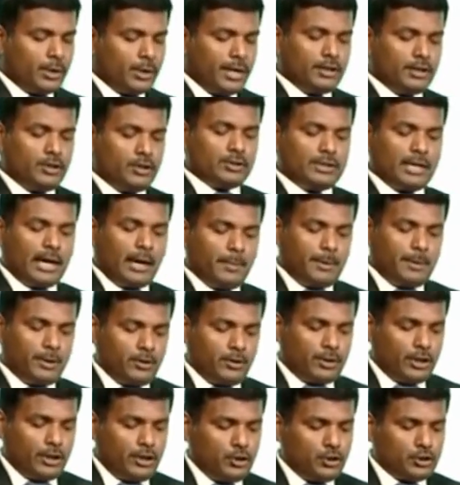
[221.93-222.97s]
looking to tap
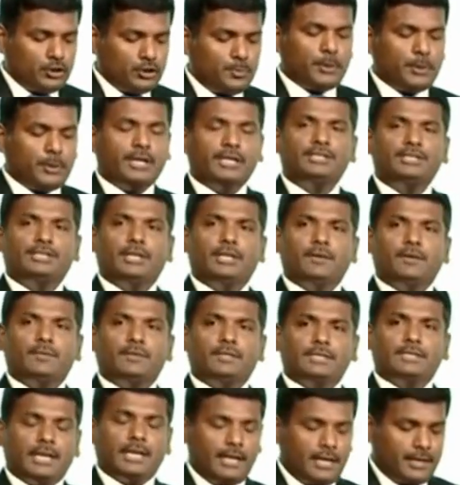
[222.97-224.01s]
into the huge potential
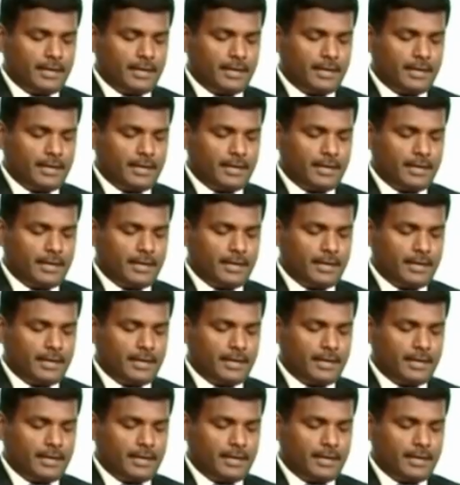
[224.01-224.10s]
of the